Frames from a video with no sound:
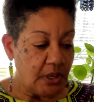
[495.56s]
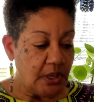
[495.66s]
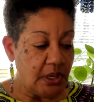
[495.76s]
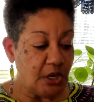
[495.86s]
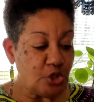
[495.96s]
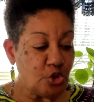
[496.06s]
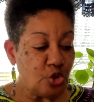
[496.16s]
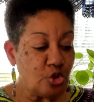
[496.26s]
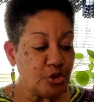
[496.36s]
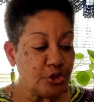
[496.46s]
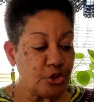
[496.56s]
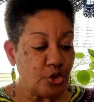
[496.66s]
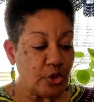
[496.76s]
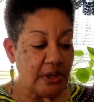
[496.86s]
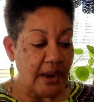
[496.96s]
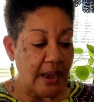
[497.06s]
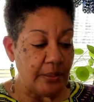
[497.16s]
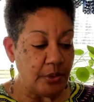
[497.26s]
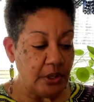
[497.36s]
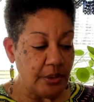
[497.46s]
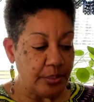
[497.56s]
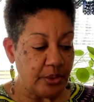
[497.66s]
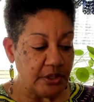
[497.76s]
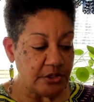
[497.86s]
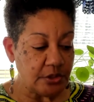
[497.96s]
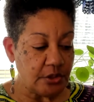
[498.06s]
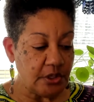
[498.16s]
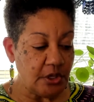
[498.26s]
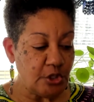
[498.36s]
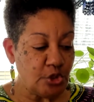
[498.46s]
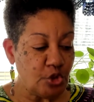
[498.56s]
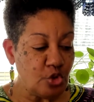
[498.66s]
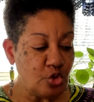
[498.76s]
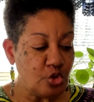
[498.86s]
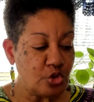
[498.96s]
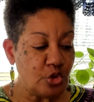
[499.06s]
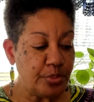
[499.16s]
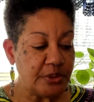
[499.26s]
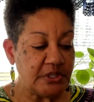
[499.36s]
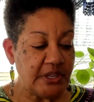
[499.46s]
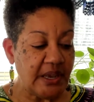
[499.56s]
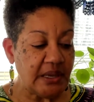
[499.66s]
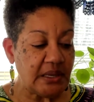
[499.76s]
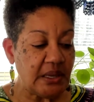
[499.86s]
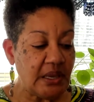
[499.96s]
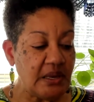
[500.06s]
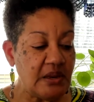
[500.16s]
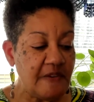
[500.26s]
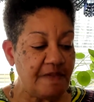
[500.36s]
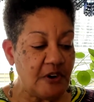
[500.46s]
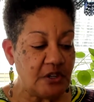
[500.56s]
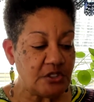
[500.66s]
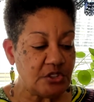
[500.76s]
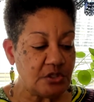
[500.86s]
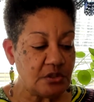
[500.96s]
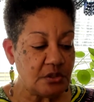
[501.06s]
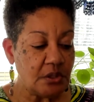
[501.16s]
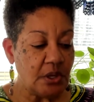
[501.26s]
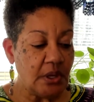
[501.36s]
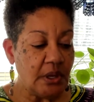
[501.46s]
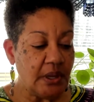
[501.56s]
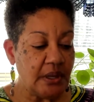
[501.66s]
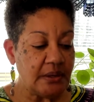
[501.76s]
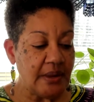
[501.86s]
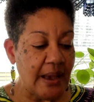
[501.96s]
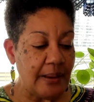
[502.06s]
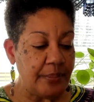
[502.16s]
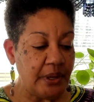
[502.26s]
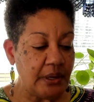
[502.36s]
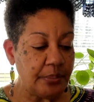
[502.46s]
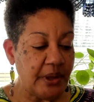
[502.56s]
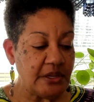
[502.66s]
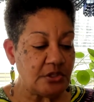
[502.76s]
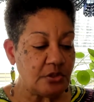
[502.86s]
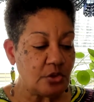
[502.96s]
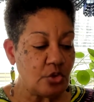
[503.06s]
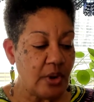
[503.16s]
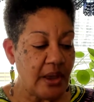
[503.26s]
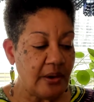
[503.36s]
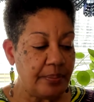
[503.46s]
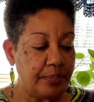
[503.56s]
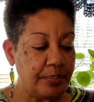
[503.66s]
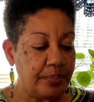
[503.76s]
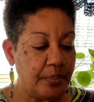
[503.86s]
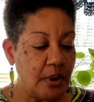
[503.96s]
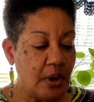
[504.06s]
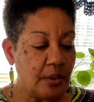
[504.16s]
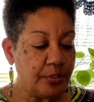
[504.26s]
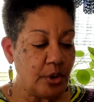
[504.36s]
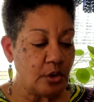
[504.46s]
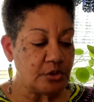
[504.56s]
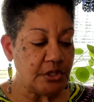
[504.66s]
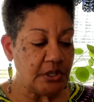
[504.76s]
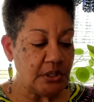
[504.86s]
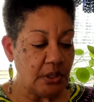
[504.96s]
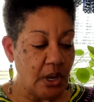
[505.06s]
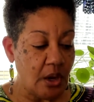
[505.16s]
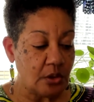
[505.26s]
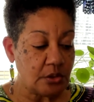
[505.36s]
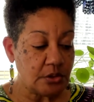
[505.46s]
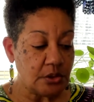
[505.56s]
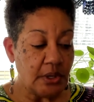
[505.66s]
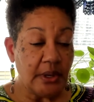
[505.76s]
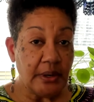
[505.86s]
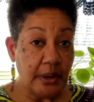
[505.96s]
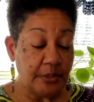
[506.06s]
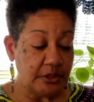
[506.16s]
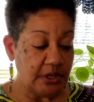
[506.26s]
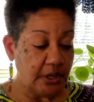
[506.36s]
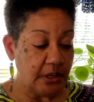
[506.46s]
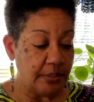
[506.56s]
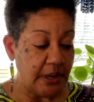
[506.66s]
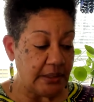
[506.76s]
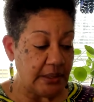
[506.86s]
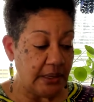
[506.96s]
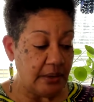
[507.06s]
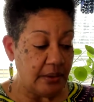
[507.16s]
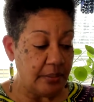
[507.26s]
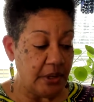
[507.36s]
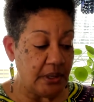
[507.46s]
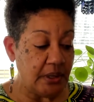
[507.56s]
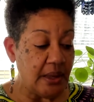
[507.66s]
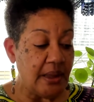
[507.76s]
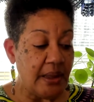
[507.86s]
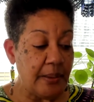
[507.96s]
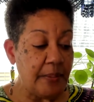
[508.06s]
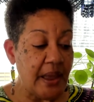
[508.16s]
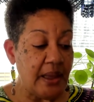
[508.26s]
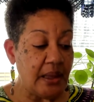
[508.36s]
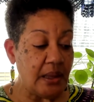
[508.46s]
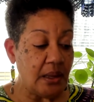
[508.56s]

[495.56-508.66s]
It is used to treat high blood pressure. It is used to protect kidney function in diabetic patients who have protein loss. Now, I'm going to tell you about that in a minute. It may